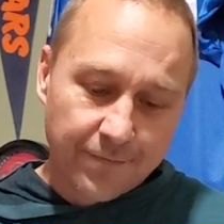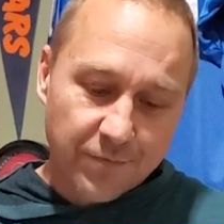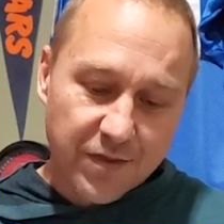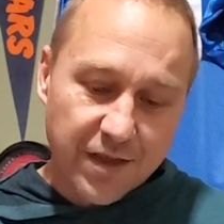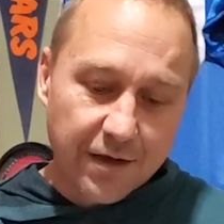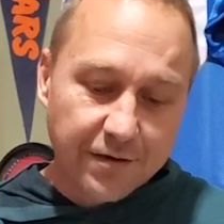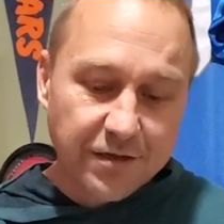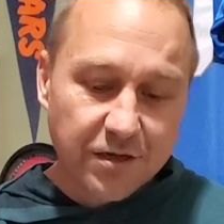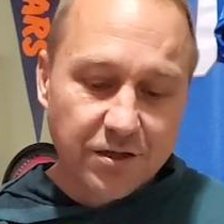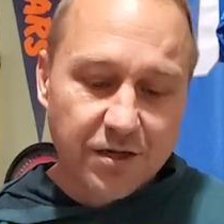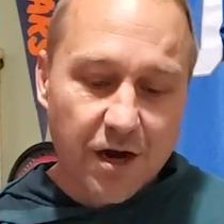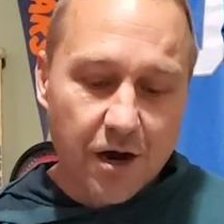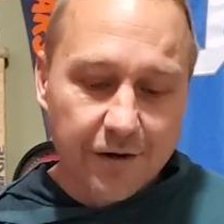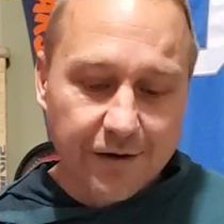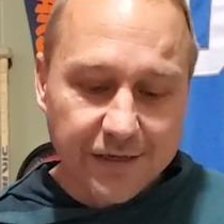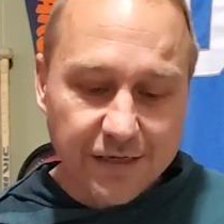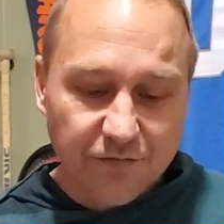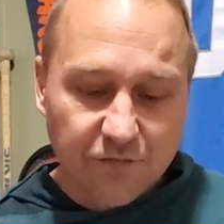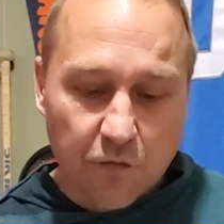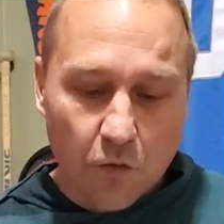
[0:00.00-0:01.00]
The underdog
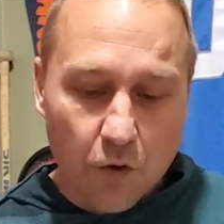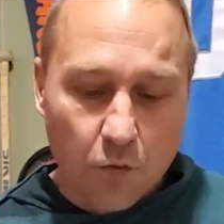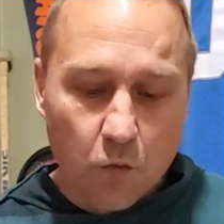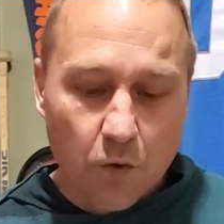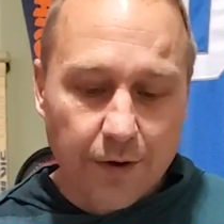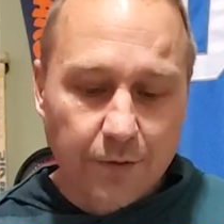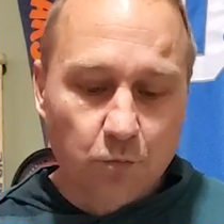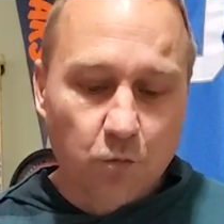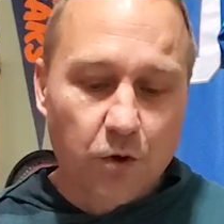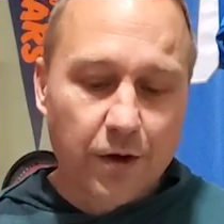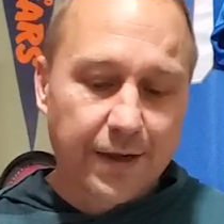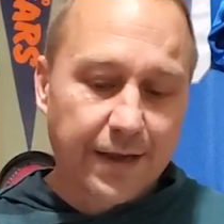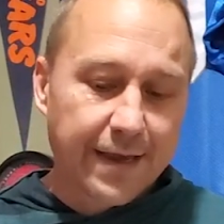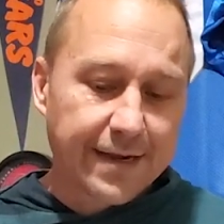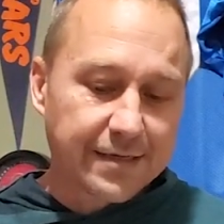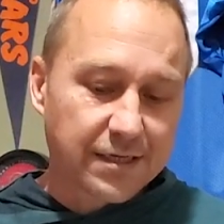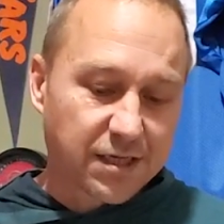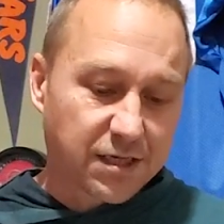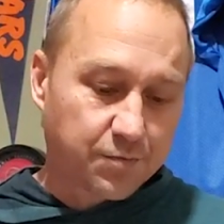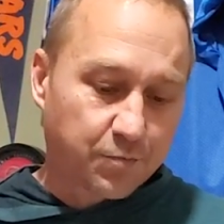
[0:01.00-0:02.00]
is 4 1 and 1
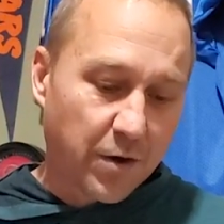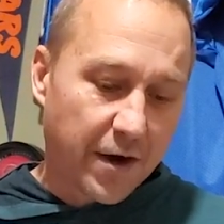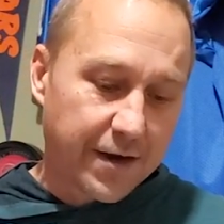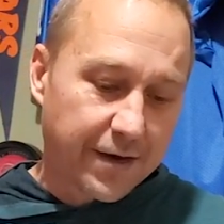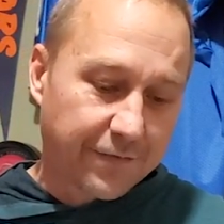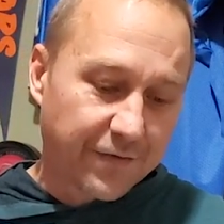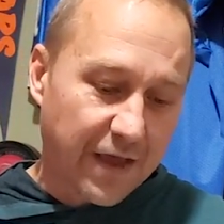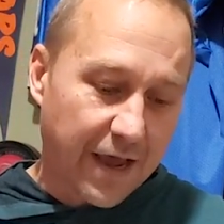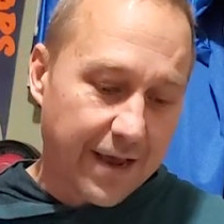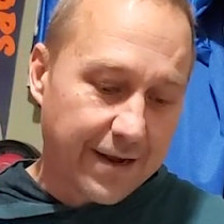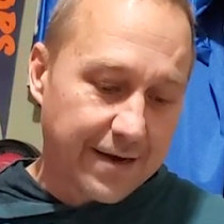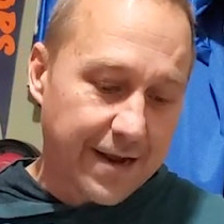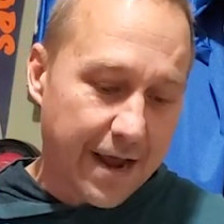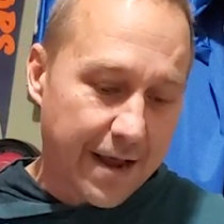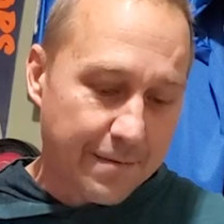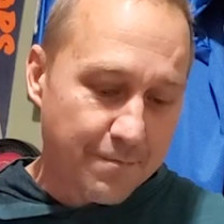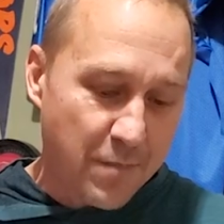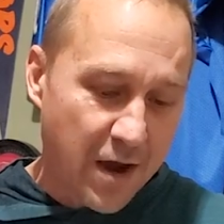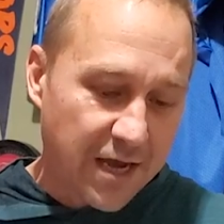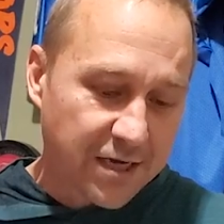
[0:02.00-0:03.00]
against spread in the head to
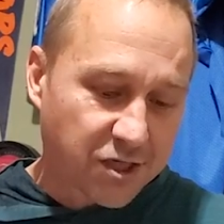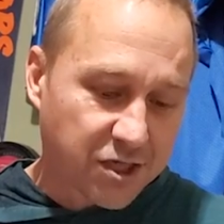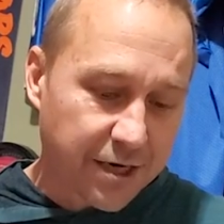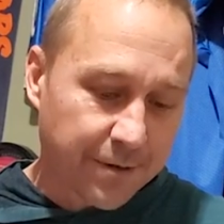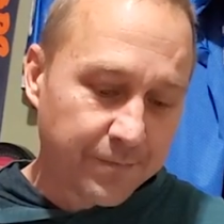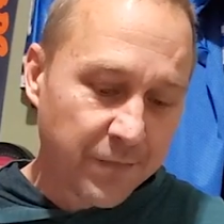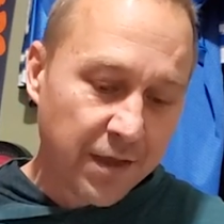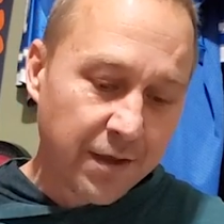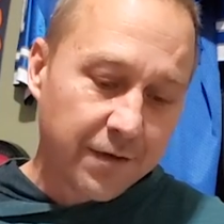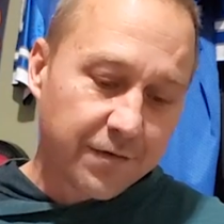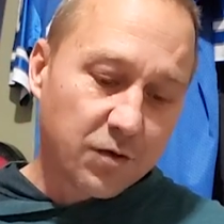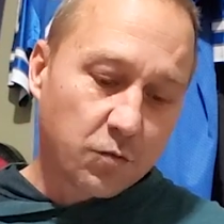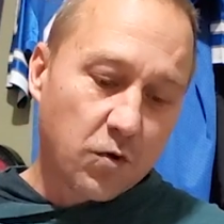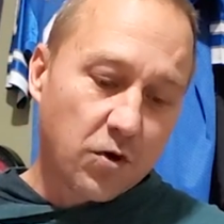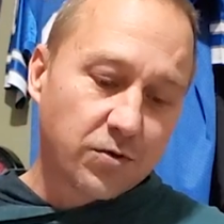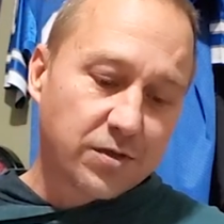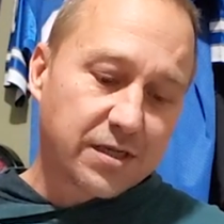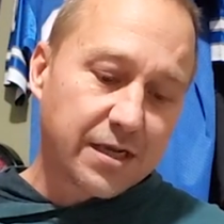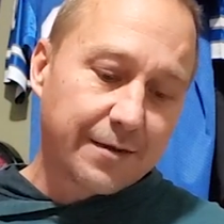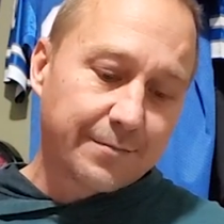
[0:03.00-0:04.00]
head matchup. The
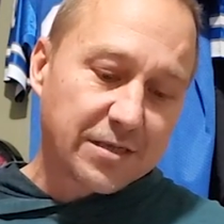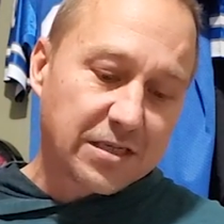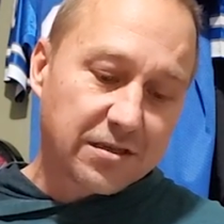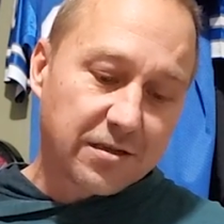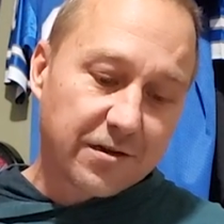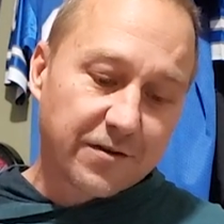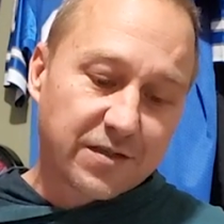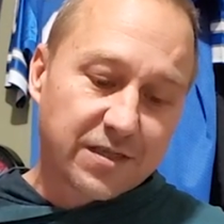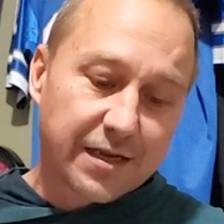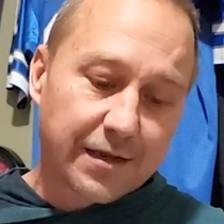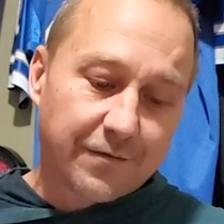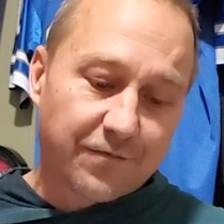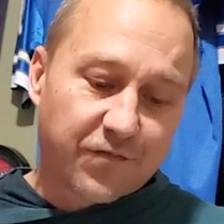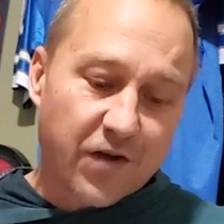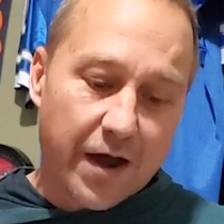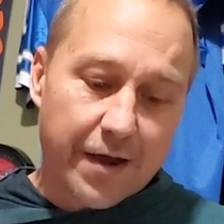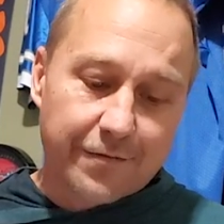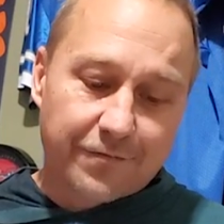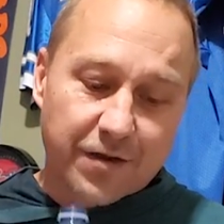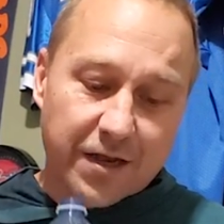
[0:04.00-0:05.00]
road team is 13
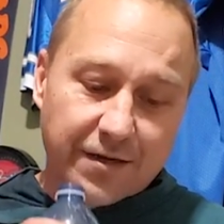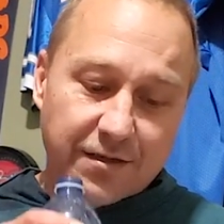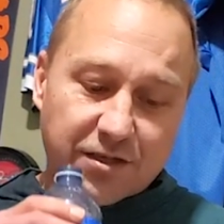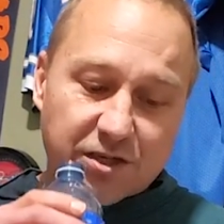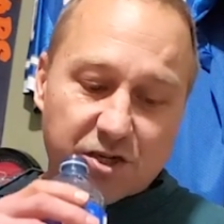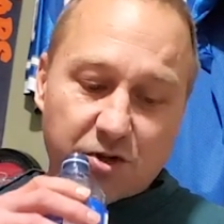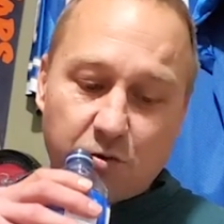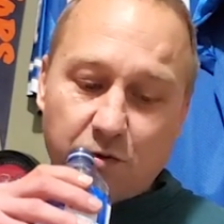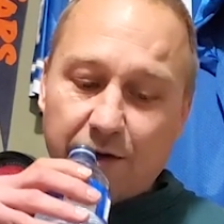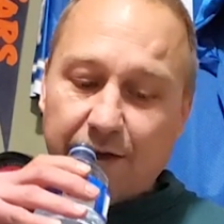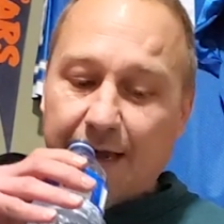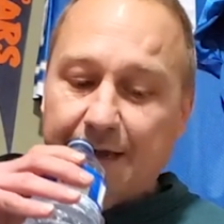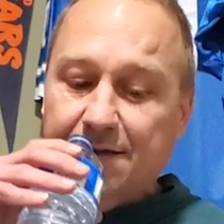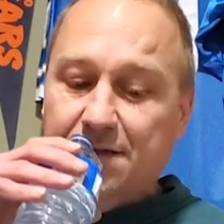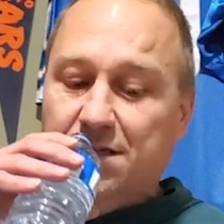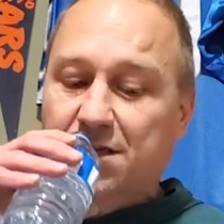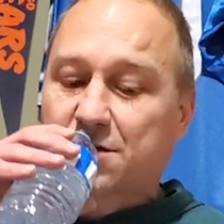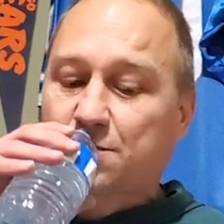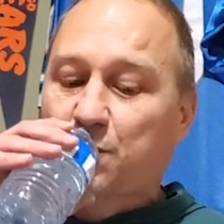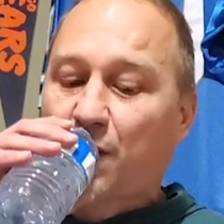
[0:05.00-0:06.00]
5 and 2
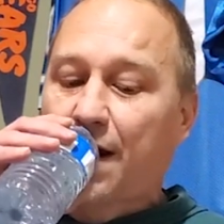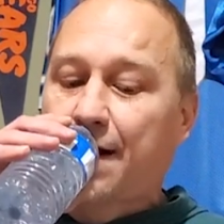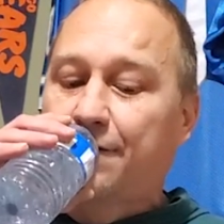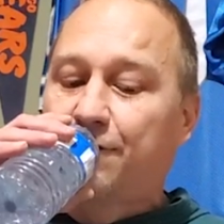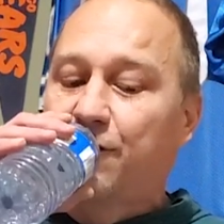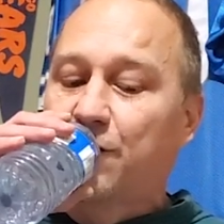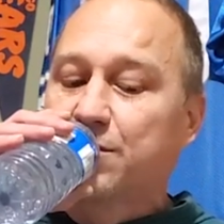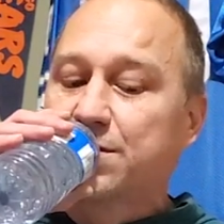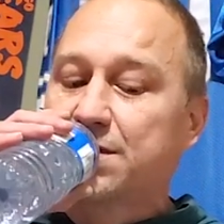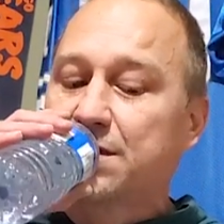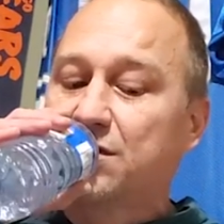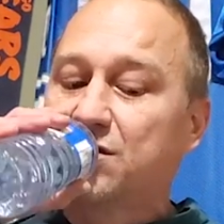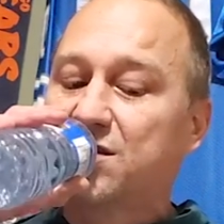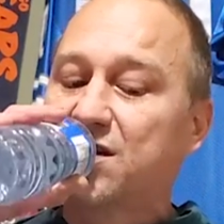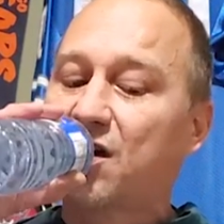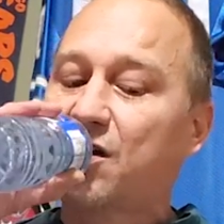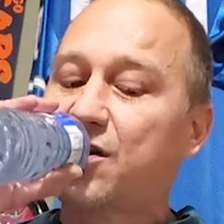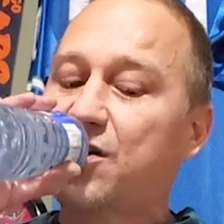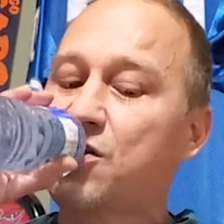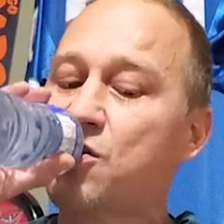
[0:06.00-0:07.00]
against spread versus each
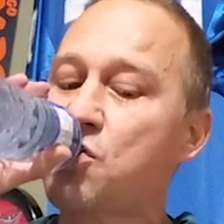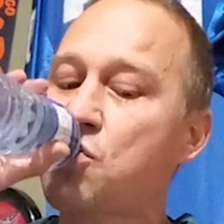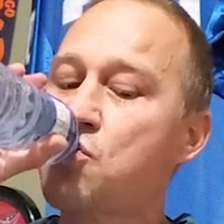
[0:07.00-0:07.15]
other.